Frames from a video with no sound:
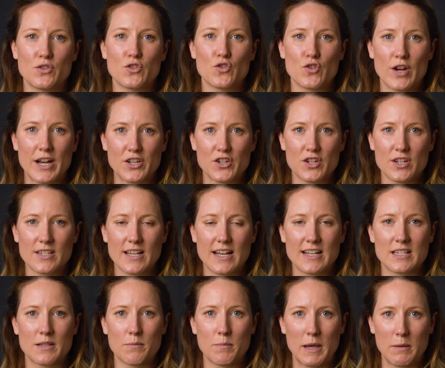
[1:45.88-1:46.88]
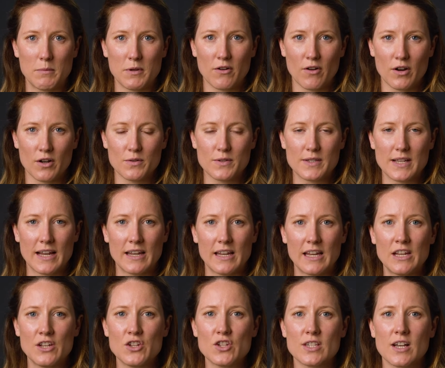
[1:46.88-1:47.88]
stretches as the baby grows, and
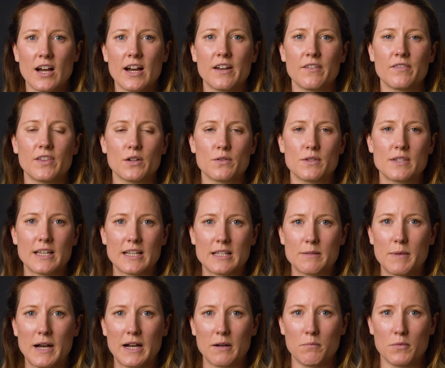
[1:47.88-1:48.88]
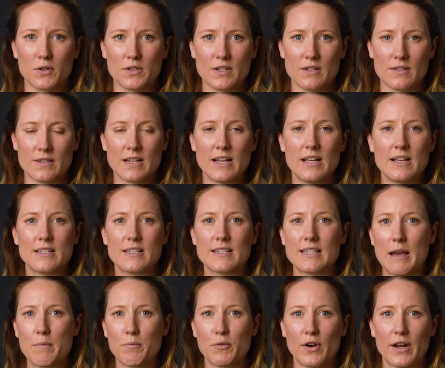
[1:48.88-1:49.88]
each side of those six-pack muscles
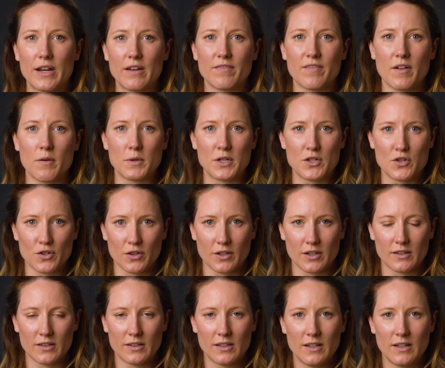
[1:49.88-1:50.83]
separate from each other.